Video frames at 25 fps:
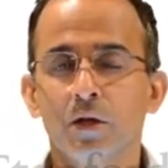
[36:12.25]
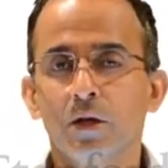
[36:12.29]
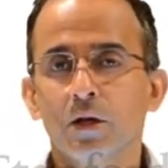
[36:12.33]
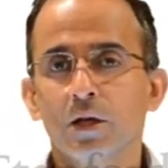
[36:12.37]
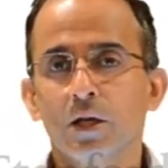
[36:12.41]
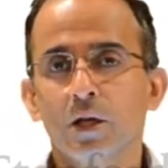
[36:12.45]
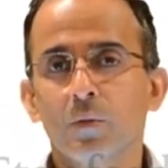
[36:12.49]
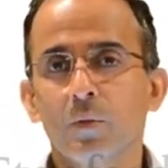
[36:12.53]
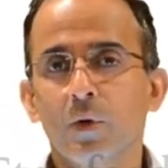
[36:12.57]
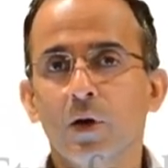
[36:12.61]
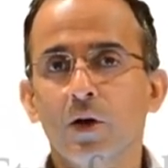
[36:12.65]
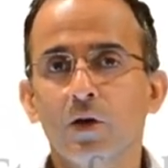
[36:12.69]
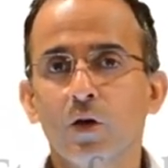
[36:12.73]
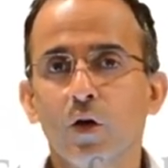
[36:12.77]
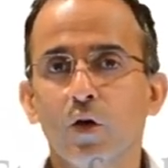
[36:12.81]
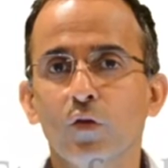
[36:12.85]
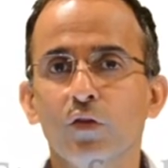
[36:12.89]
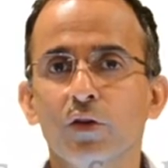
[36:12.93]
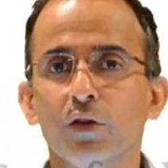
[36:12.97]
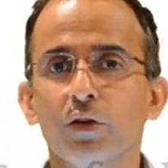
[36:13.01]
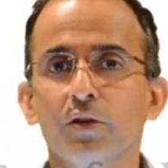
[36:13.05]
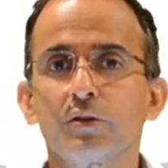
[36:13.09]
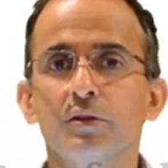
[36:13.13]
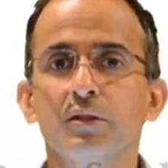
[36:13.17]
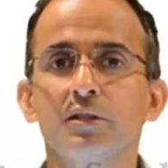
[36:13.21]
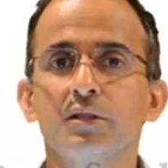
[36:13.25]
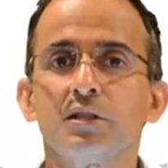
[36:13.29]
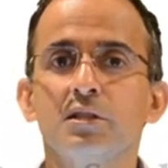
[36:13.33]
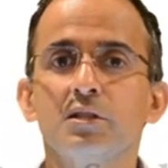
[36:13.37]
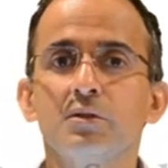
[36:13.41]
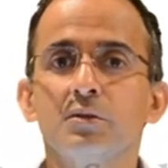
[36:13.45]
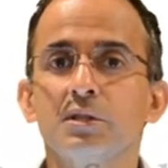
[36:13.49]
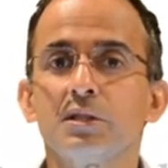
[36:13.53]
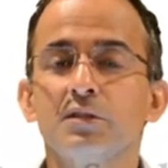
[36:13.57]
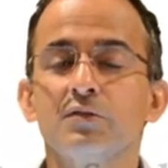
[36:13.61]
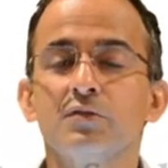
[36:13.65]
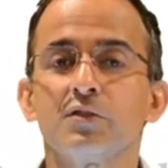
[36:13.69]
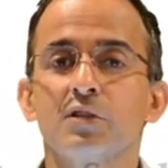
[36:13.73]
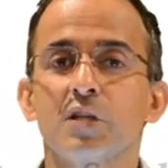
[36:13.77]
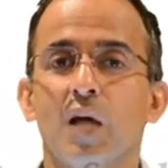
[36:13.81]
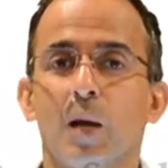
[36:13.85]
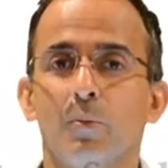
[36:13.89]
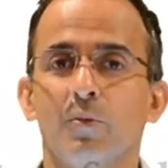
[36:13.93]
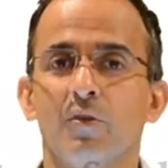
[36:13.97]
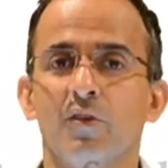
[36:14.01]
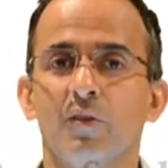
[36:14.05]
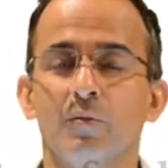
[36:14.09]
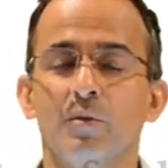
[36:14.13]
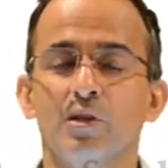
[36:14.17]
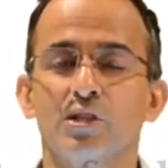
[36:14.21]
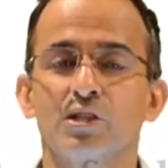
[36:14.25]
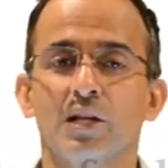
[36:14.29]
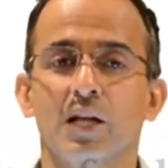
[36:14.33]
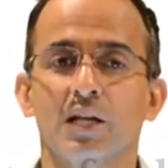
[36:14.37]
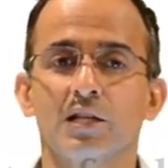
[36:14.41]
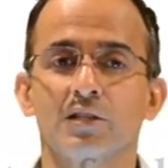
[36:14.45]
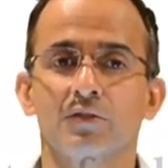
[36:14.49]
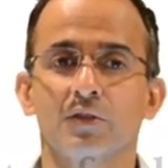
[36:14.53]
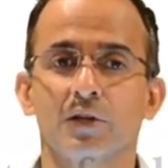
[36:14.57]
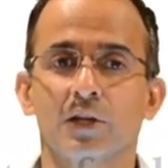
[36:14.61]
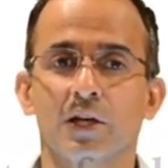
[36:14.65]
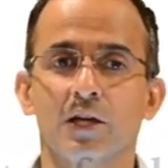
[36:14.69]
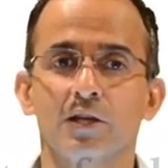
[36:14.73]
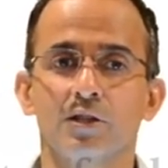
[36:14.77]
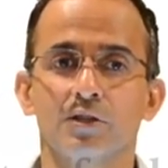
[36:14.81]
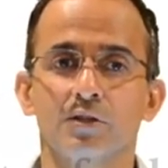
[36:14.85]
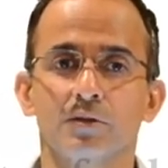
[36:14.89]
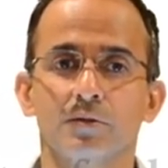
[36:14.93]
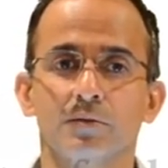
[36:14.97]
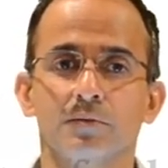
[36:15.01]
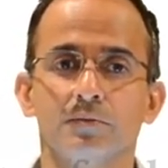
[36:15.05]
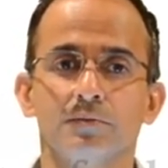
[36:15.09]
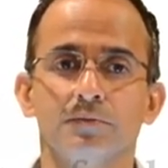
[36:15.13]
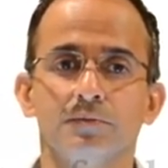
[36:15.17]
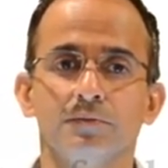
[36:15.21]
then one can often use it to do a different type of image classification.